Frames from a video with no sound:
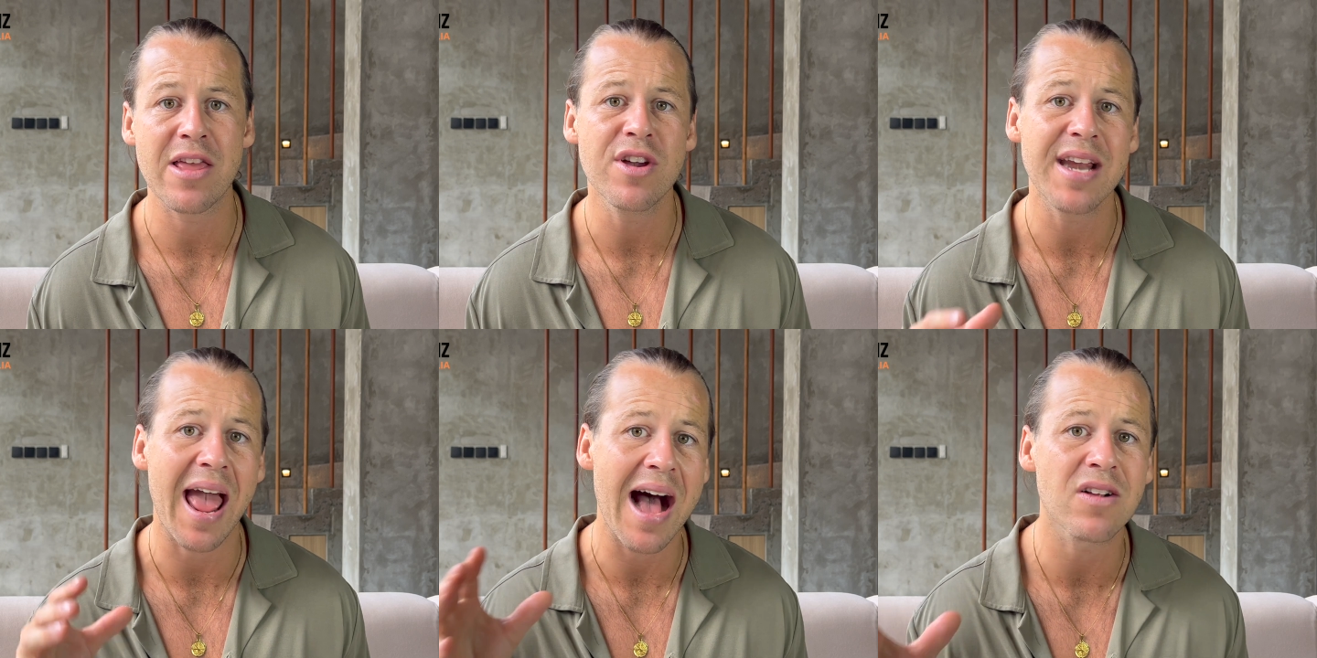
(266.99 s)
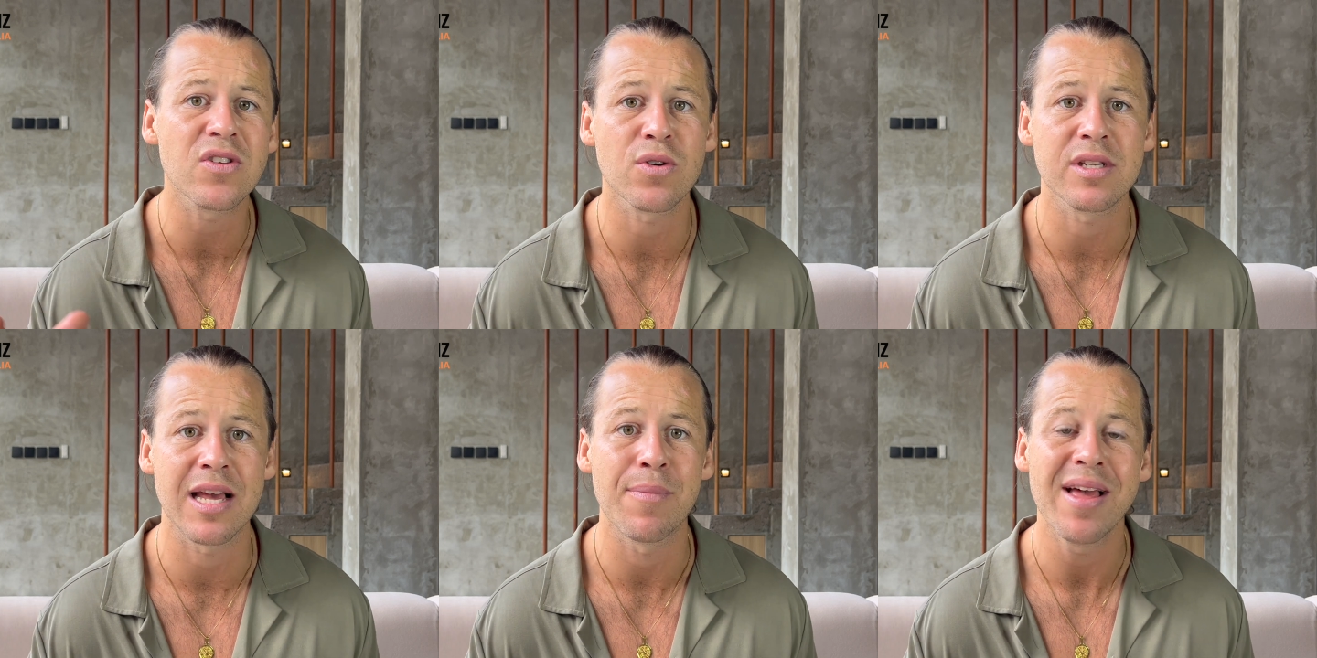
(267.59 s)
You can
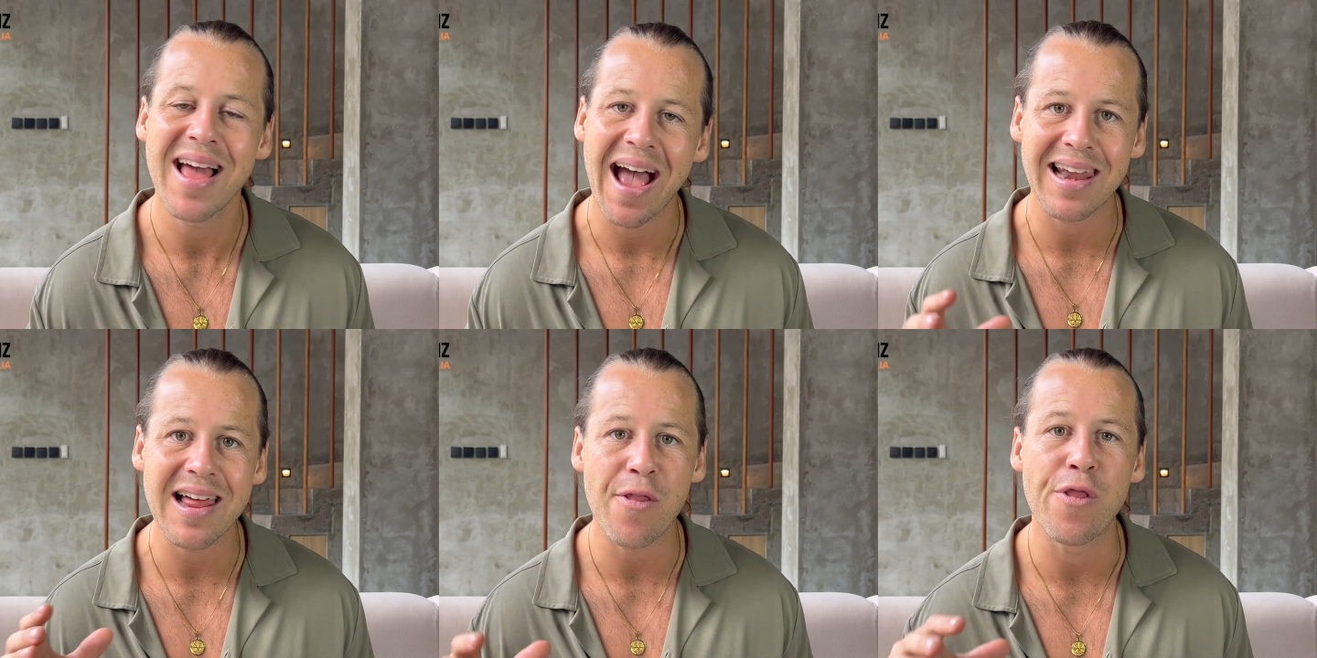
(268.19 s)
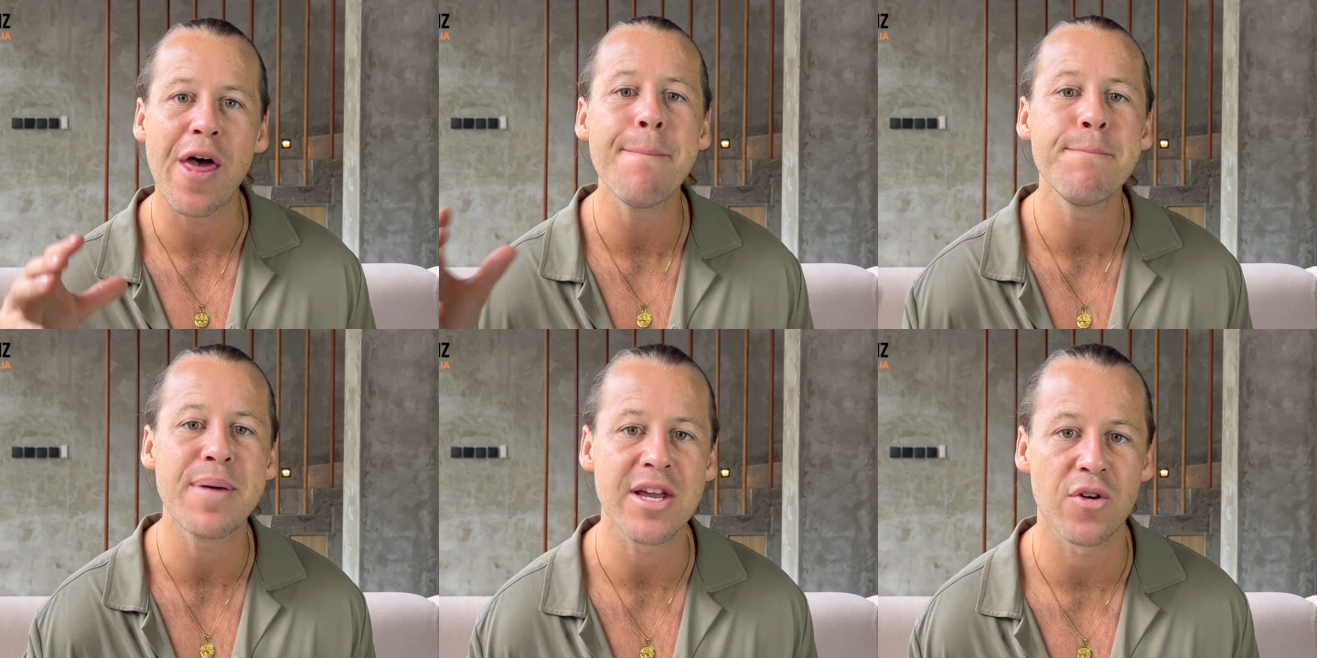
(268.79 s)
outsource them and let them
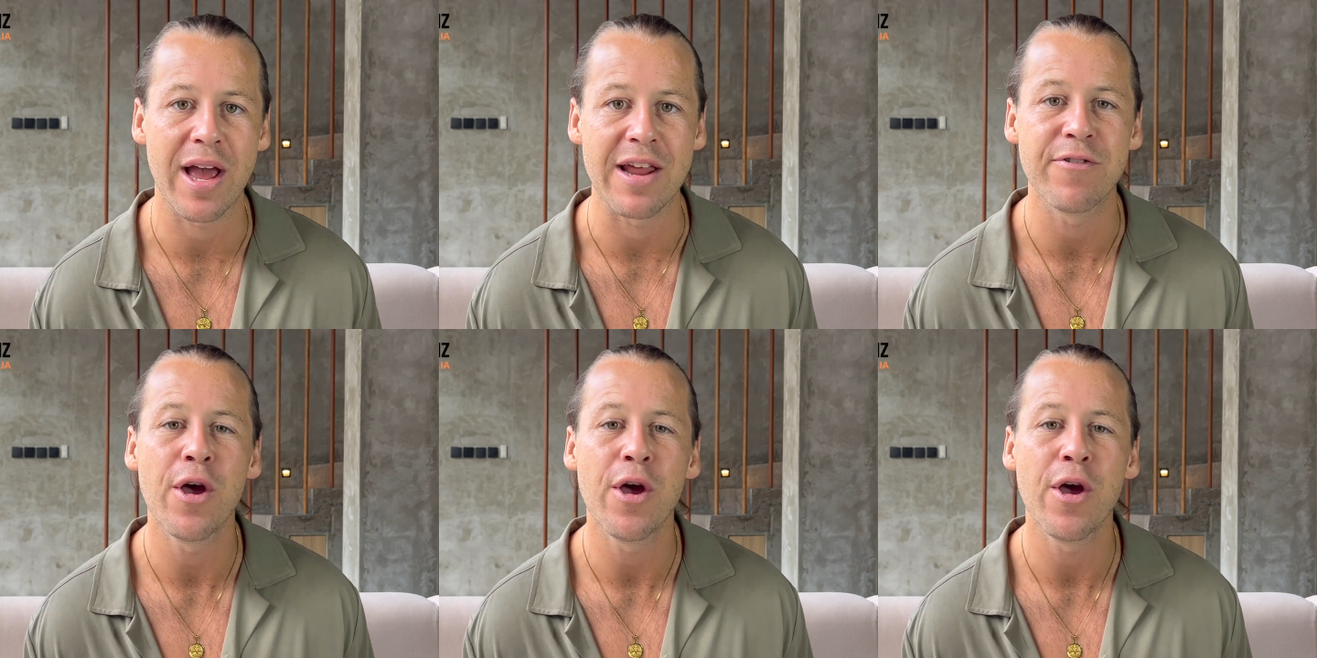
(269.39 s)
be creative.